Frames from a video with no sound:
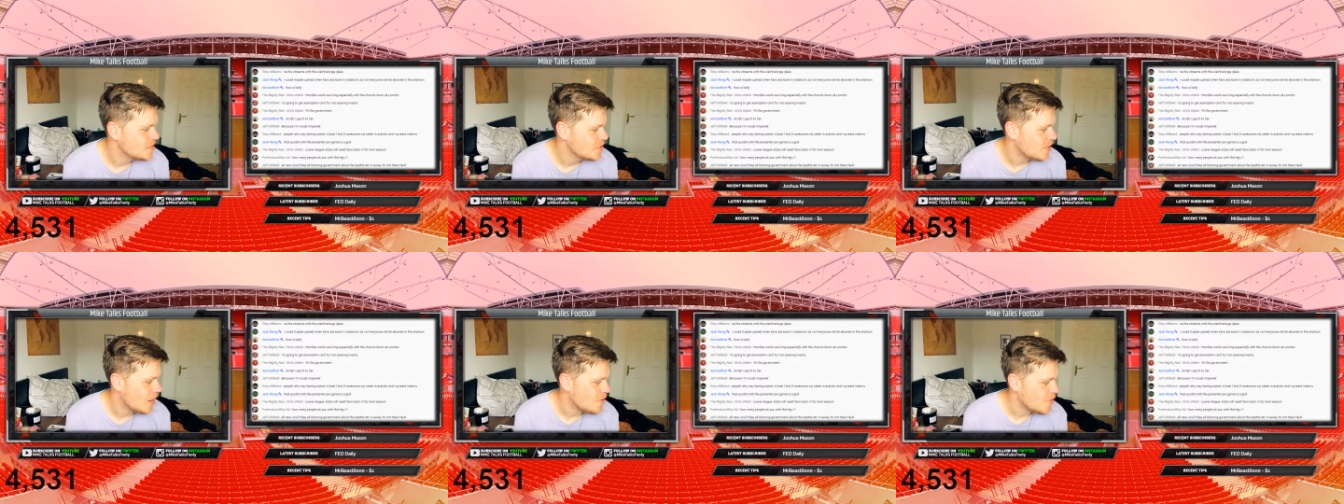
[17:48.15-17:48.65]

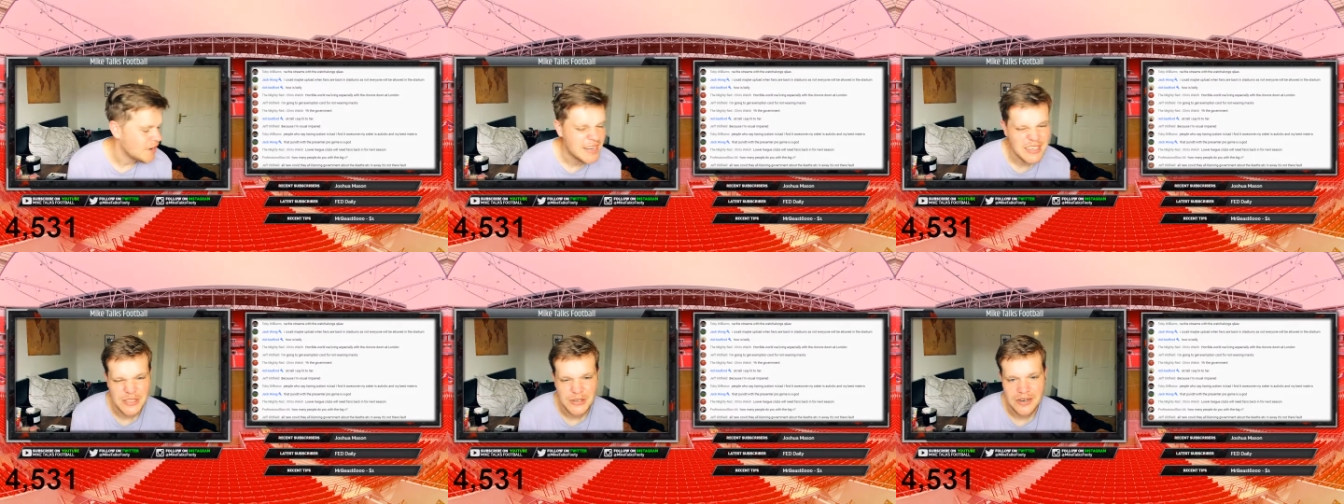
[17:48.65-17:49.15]
You can't
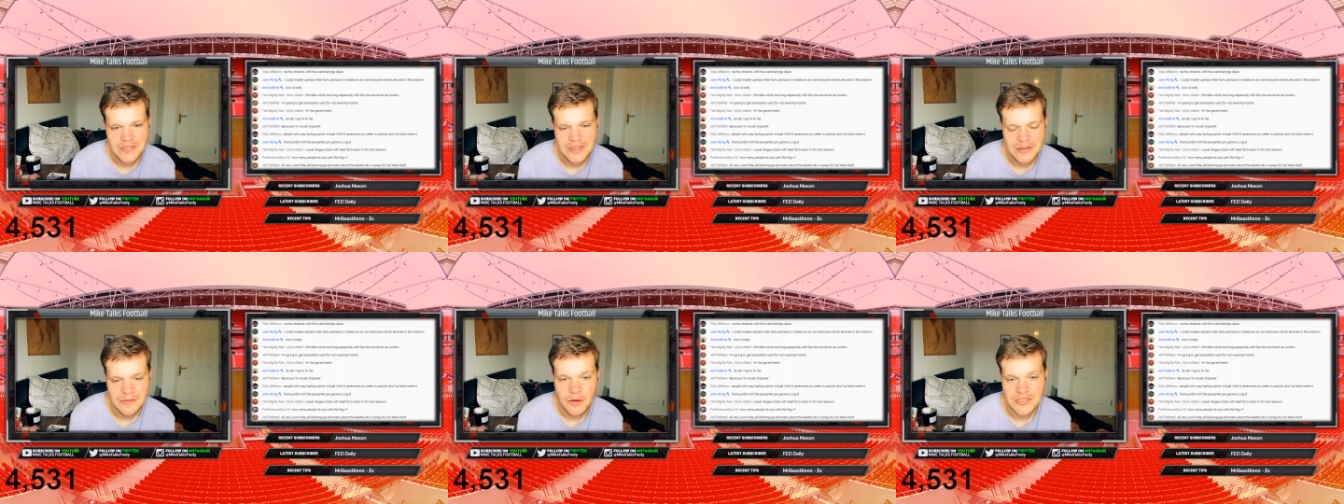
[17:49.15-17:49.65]
really do
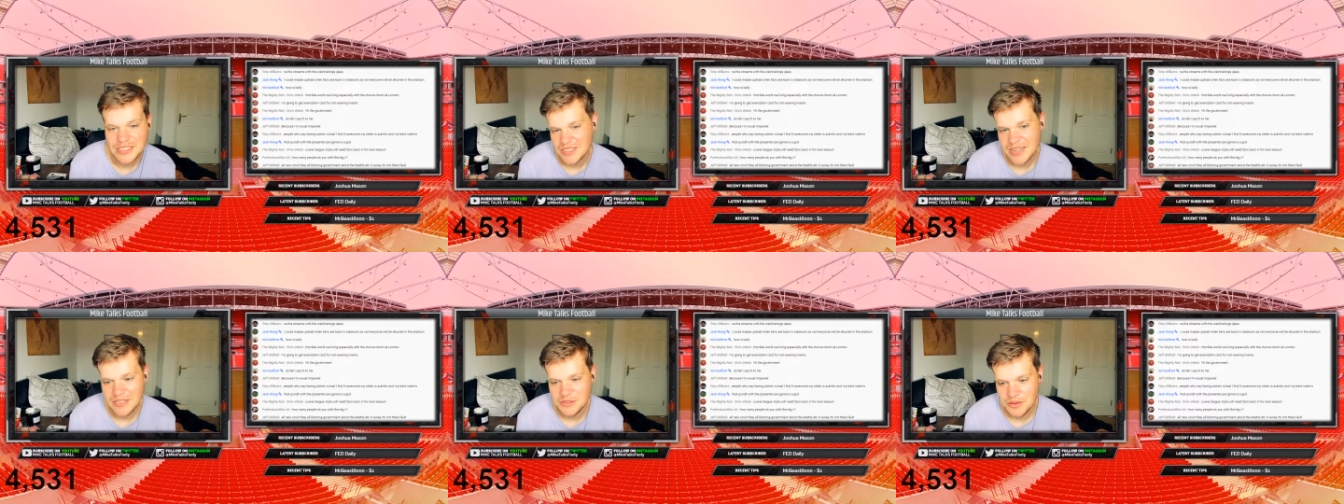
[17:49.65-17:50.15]
anything. Obviously,
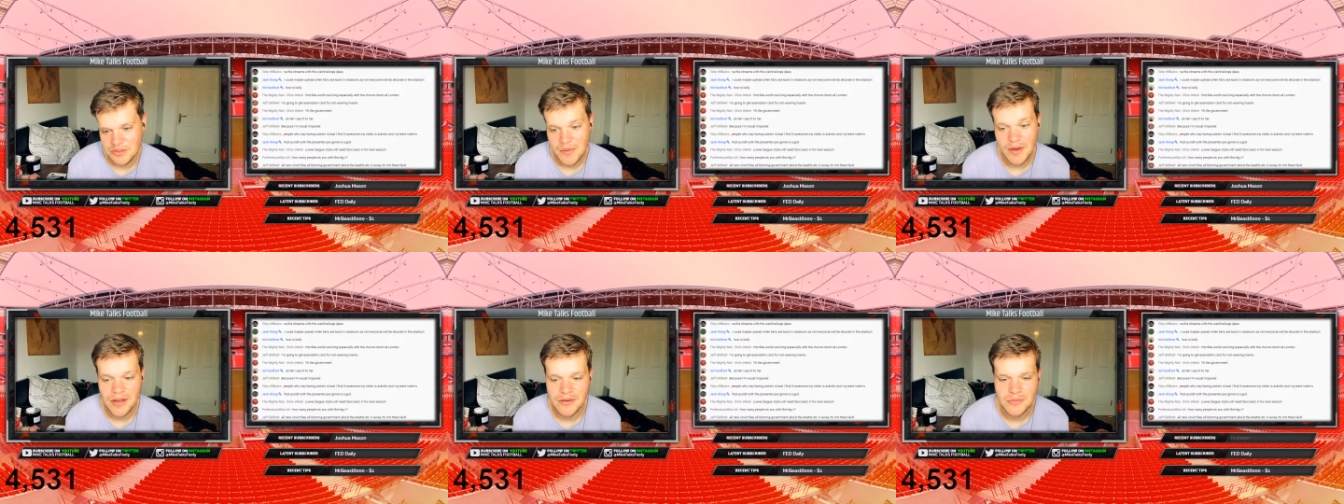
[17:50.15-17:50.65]
you can't do anything
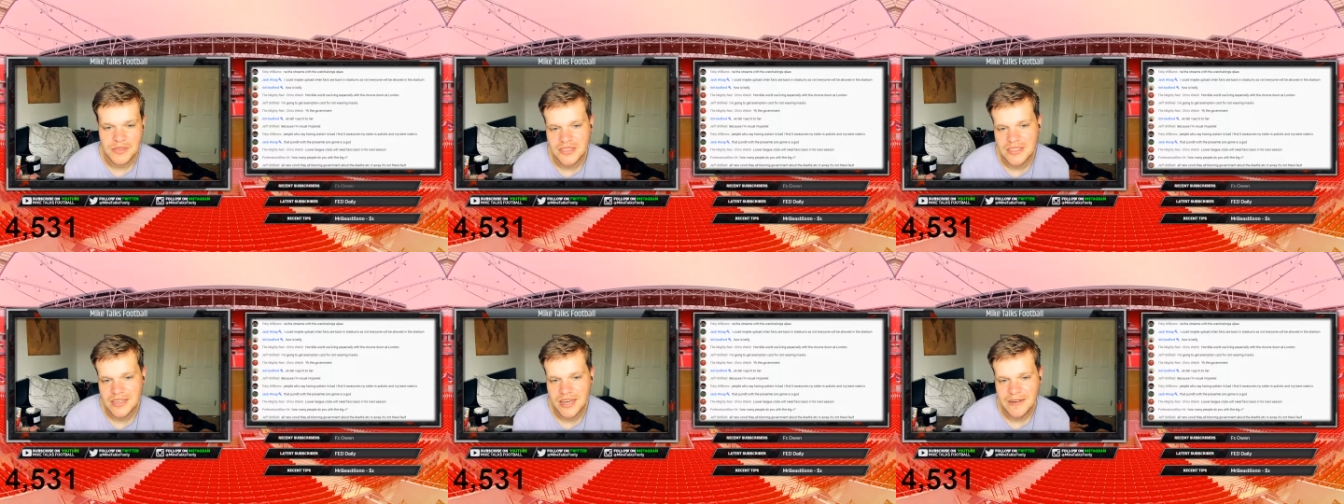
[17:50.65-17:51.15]
about it,
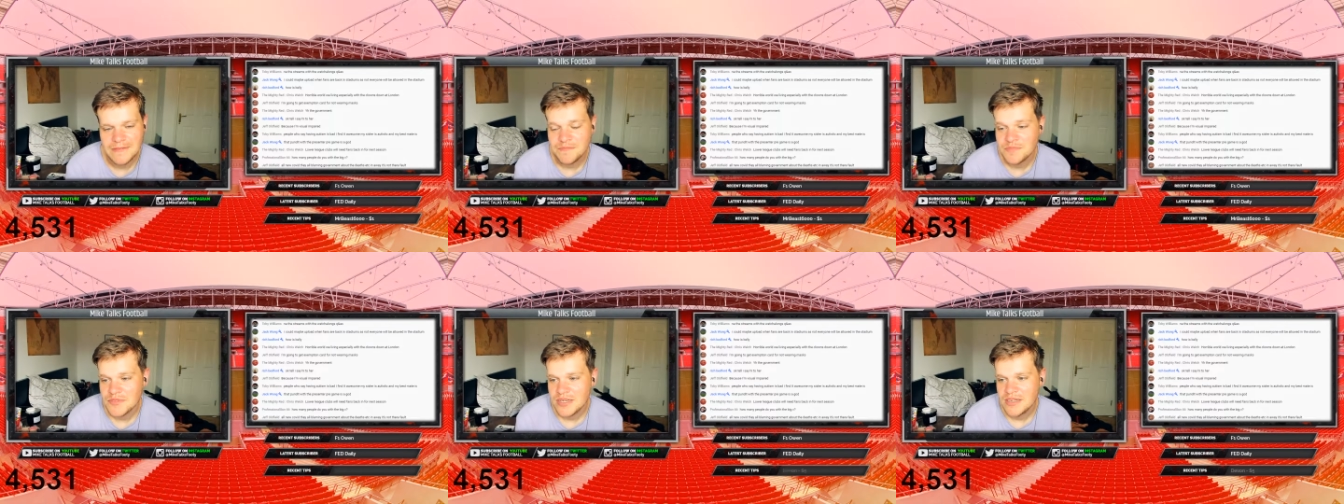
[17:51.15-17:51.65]
but
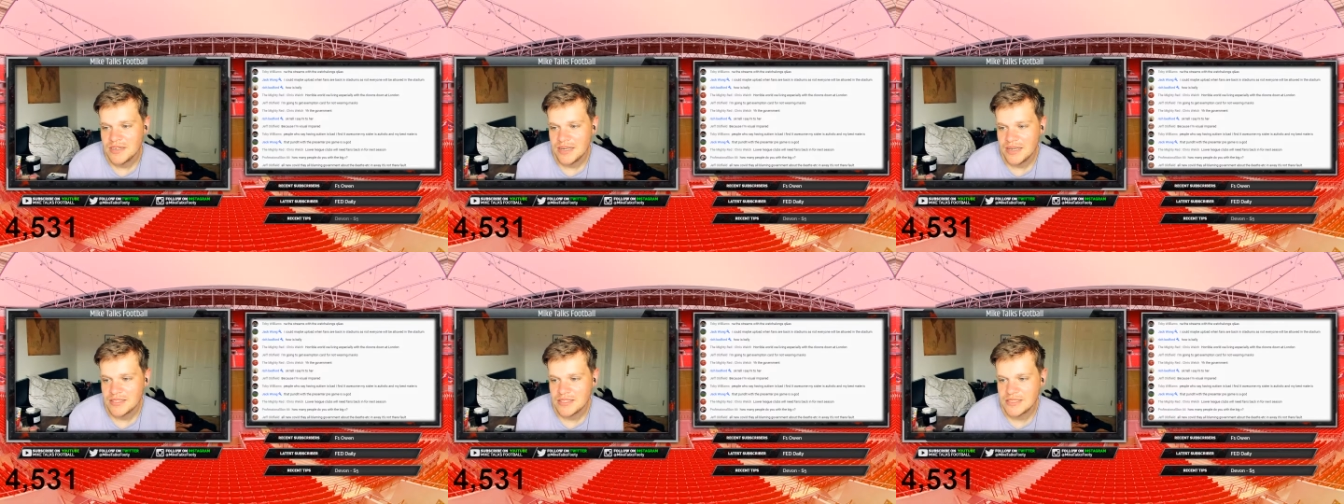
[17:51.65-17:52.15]

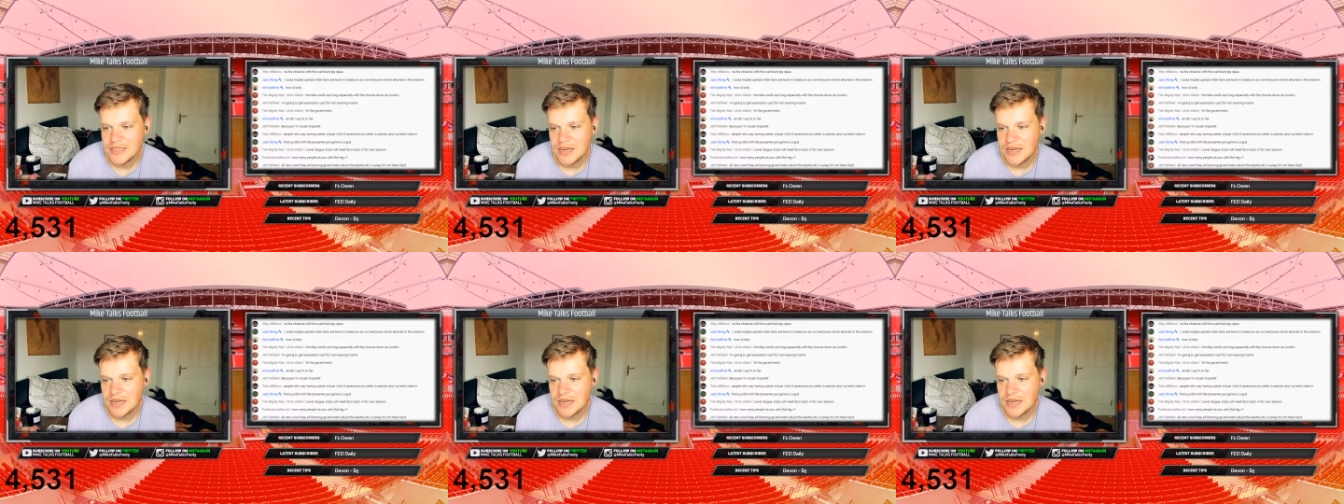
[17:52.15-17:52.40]
it's